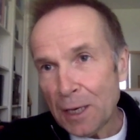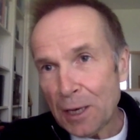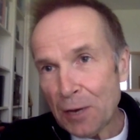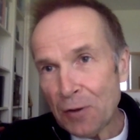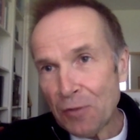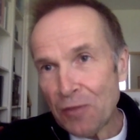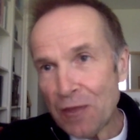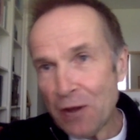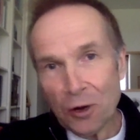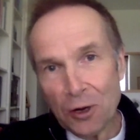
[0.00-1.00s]
you know, they're
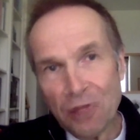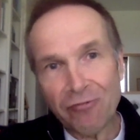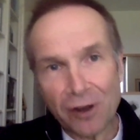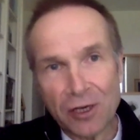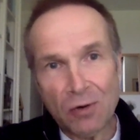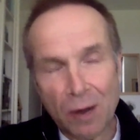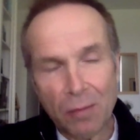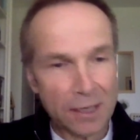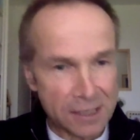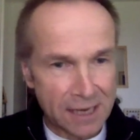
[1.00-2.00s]
not going to phone you
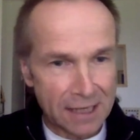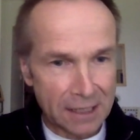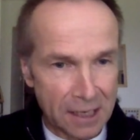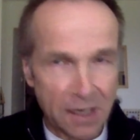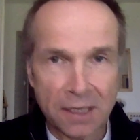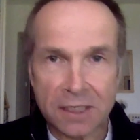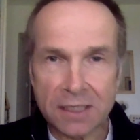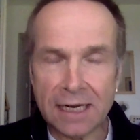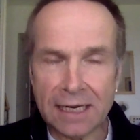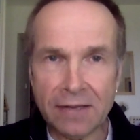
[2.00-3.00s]
up on a Saturday night to
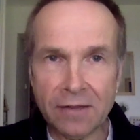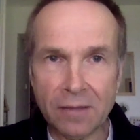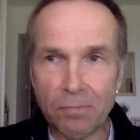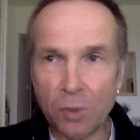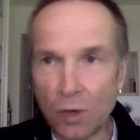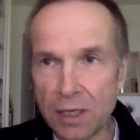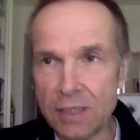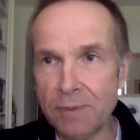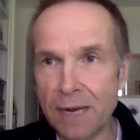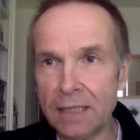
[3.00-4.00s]
tell you that the
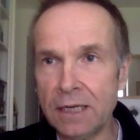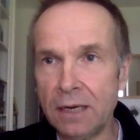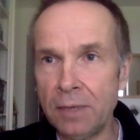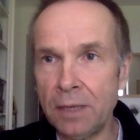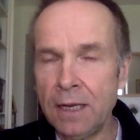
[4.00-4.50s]
boiler's packed up.